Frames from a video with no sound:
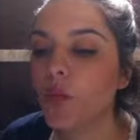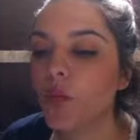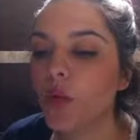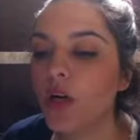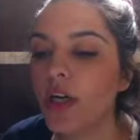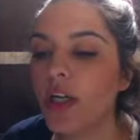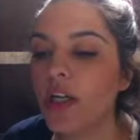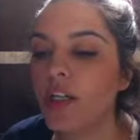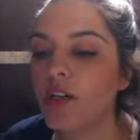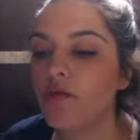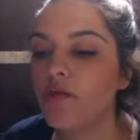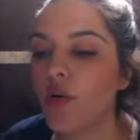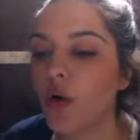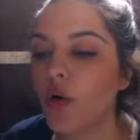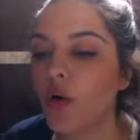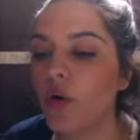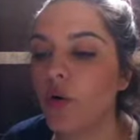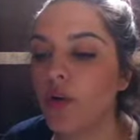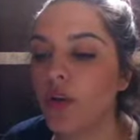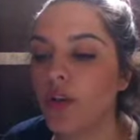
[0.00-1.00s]
What is
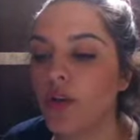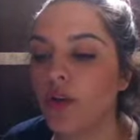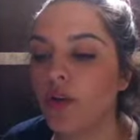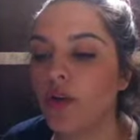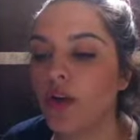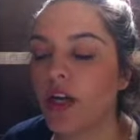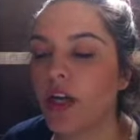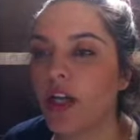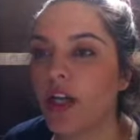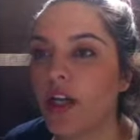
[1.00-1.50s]
wrong with you right